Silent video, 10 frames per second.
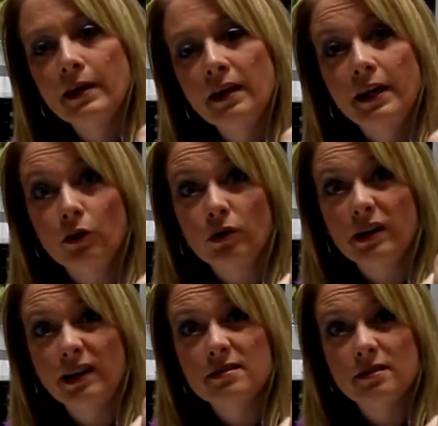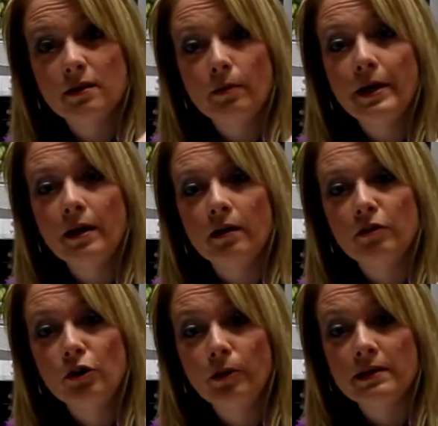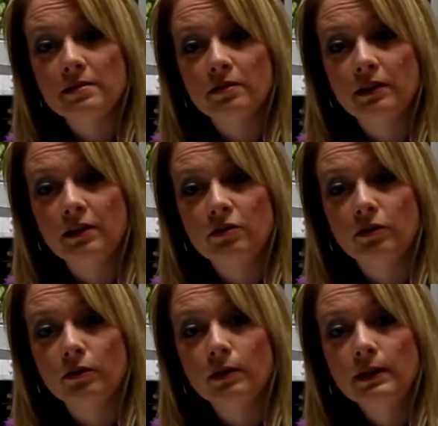and organized a little bit of who I still need to